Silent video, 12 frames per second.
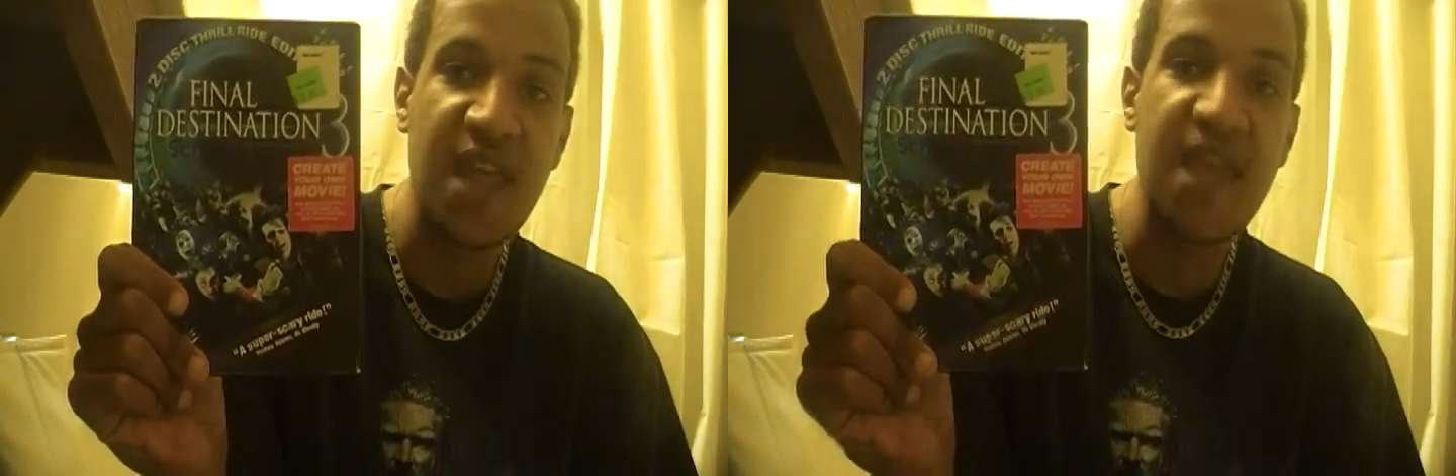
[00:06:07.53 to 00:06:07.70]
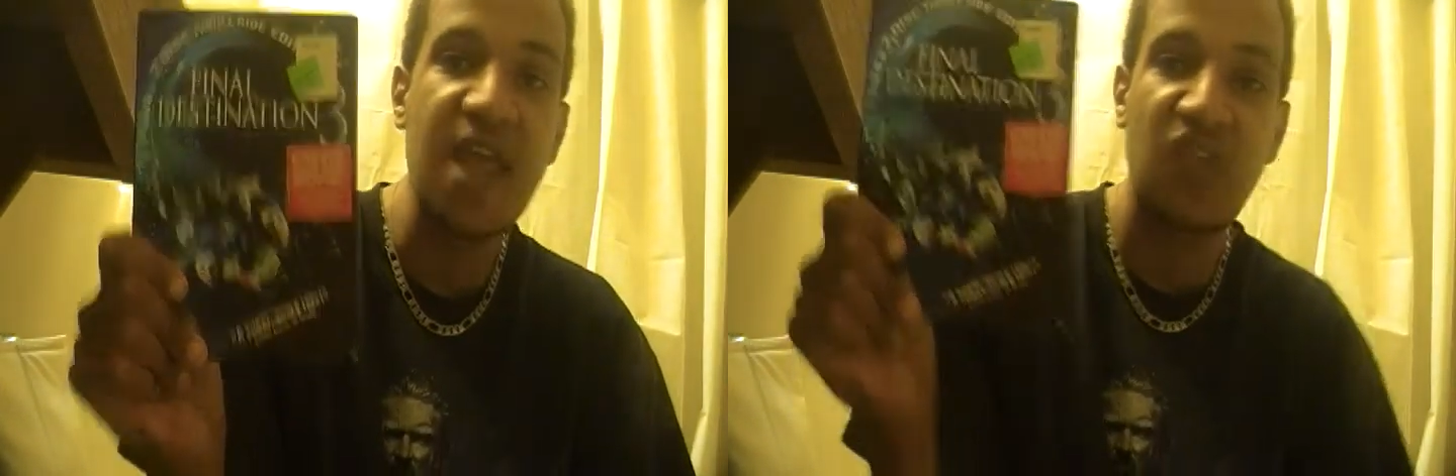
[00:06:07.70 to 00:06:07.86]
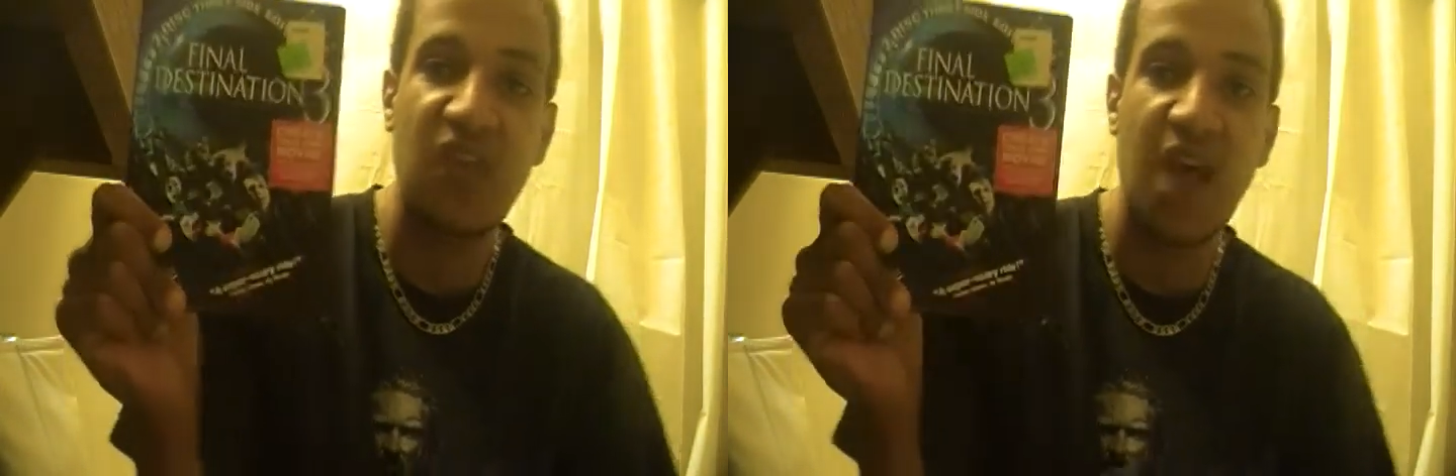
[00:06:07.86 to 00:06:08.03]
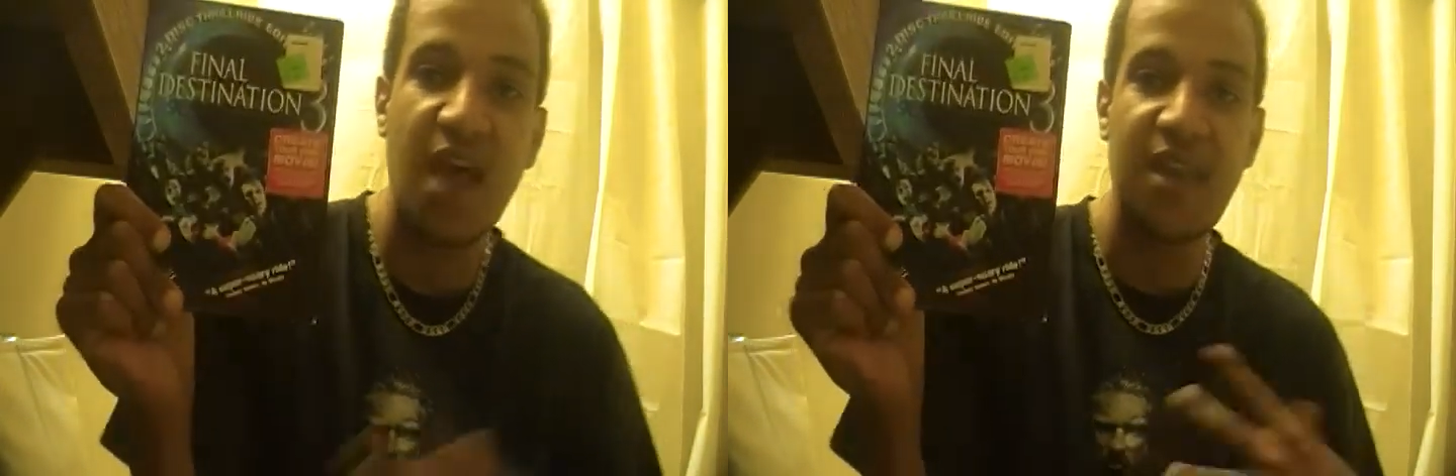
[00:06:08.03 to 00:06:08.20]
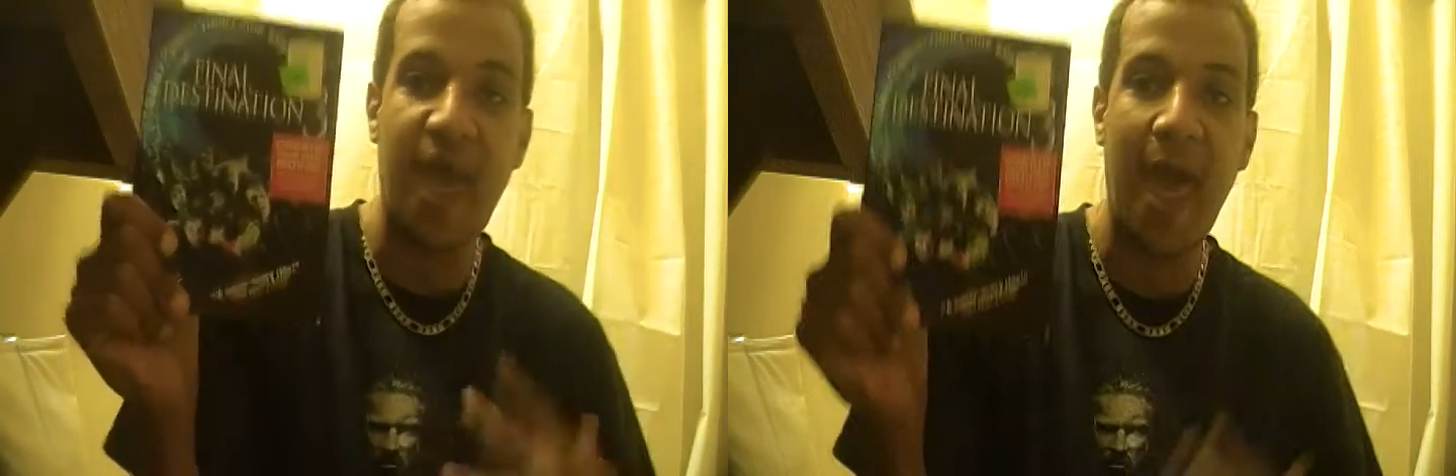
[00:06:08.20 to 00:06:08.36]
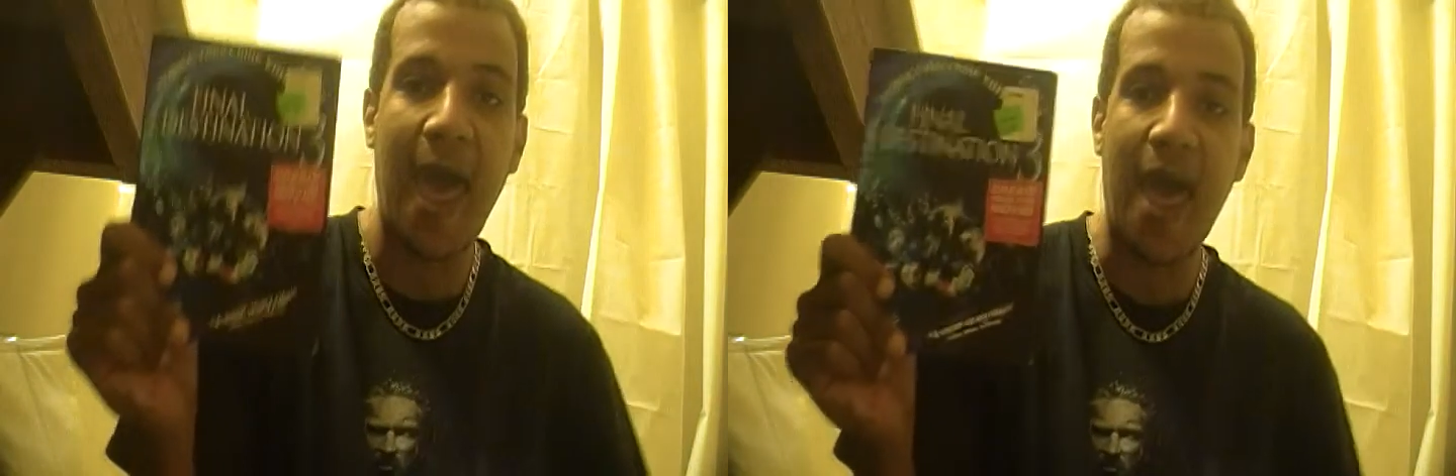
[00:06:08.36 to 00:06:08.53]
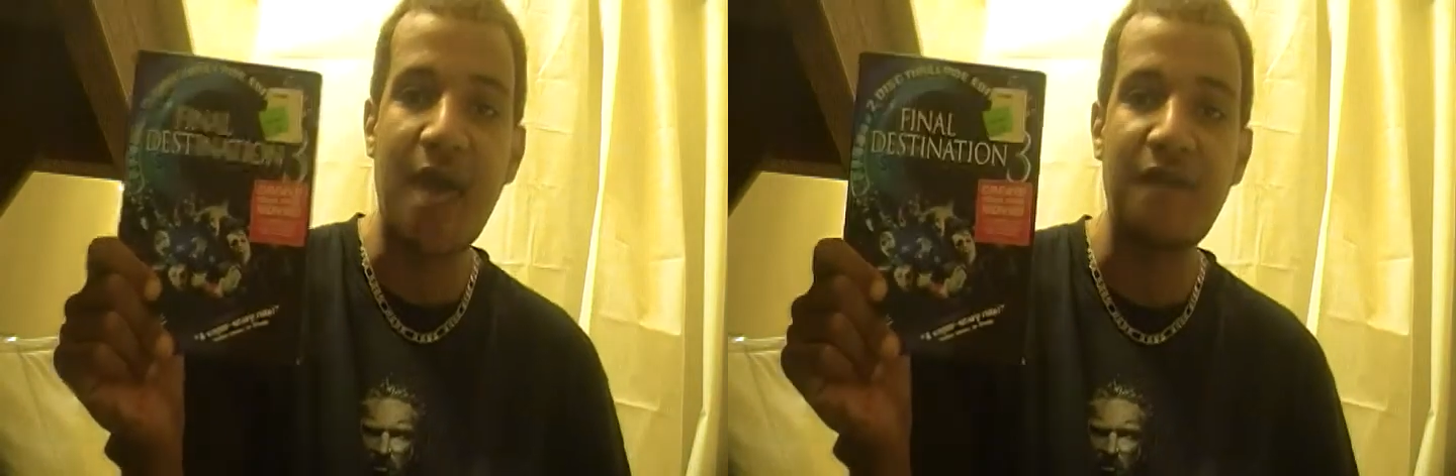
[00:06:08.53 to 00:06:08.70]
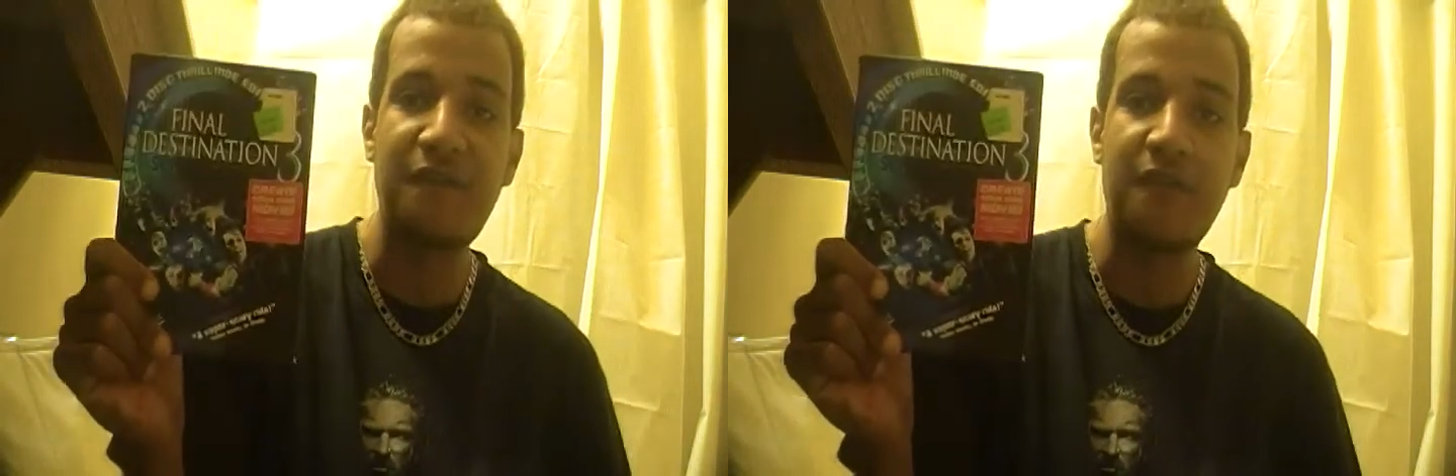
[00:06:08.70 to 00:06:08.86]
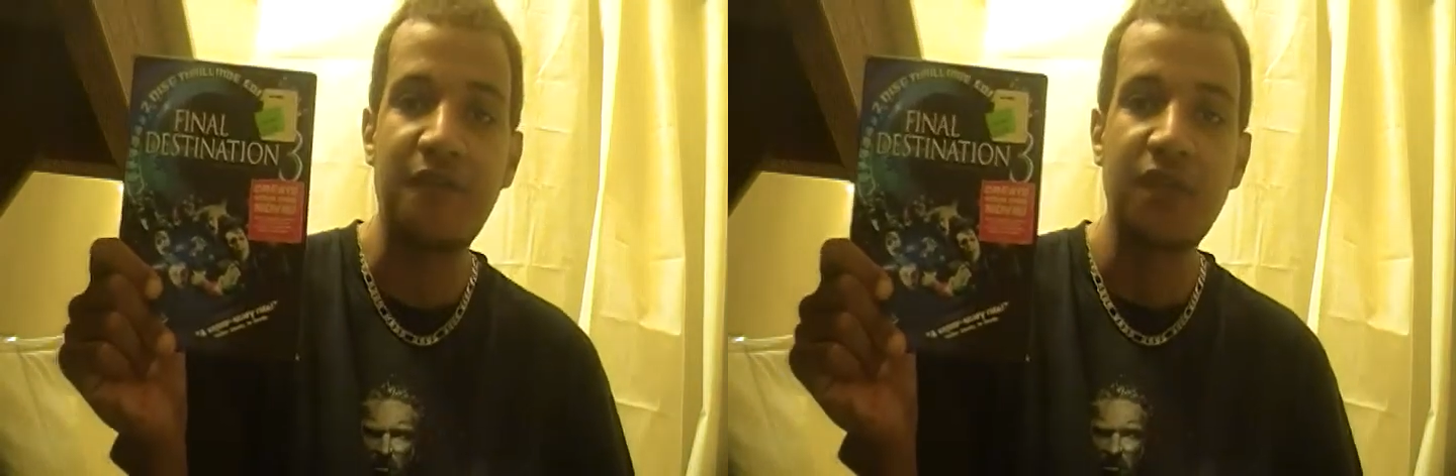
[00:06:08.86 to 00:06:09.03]
he gets cut in
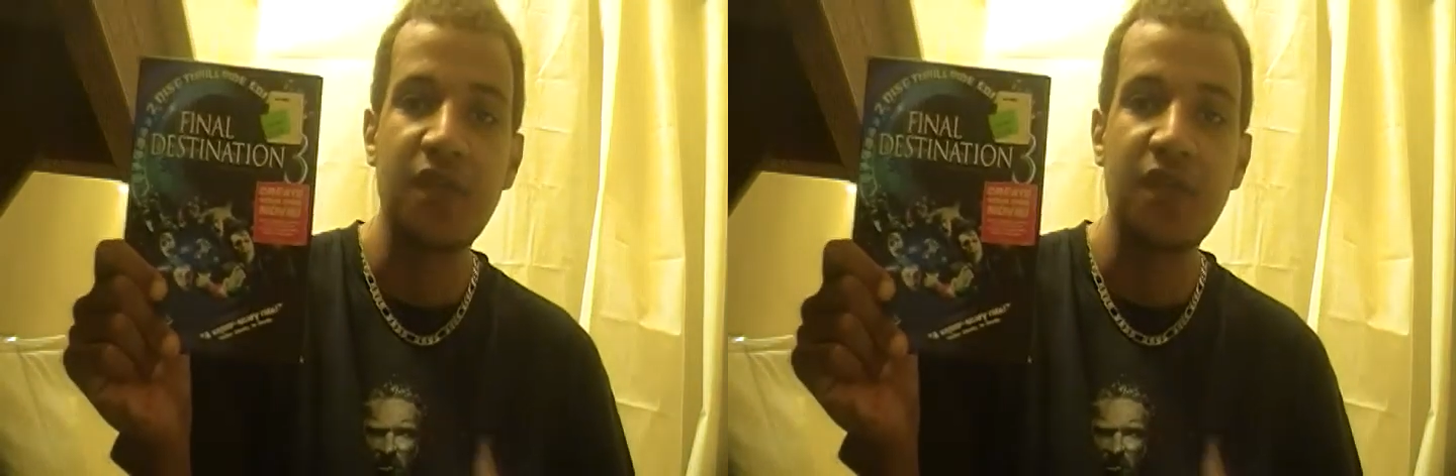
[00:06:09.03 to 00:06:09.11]
half.